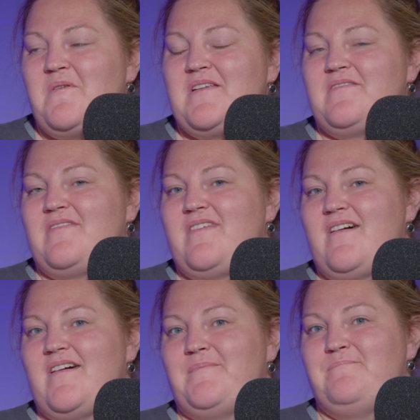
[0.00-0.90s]
one of
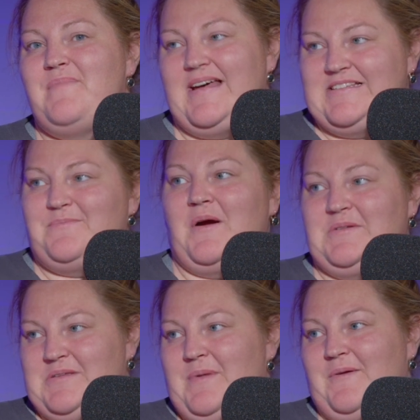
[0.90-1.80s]
the best
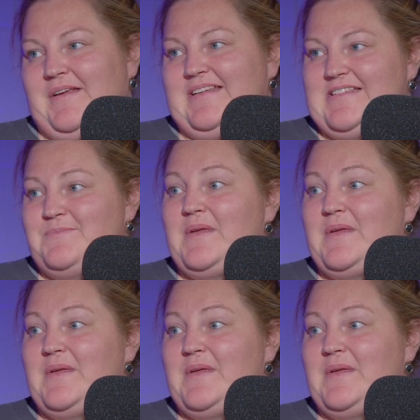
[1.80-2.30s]
parts about it is